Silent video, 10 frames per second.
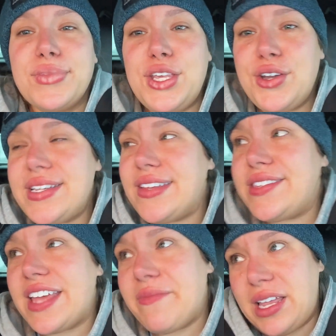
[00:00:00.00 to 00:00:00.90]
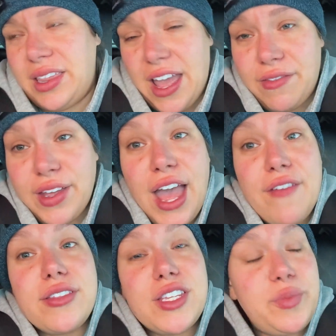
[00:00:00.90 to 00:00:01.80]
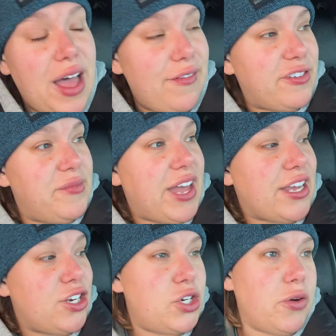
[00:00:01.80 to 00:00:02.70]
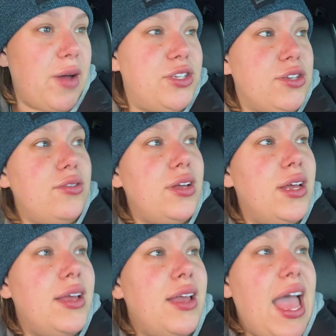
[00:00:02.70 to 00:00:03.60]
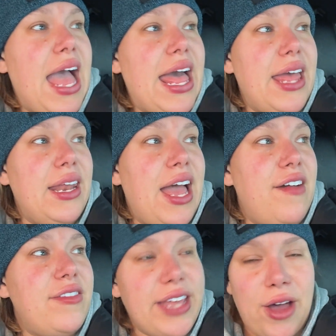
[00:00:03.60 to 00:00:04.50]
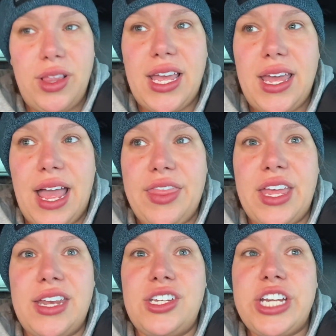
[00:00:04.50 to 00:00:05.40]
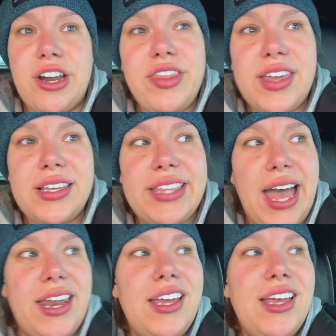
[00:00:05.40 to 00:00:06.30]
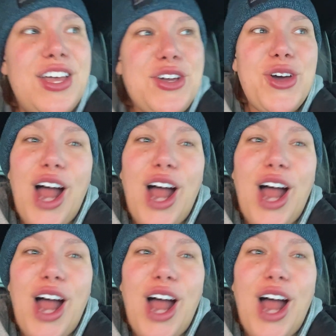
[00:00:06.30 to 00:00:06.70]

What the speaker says: You guys have saved my life. Like having this platform that I can show up to and have this outlet, and then share things that could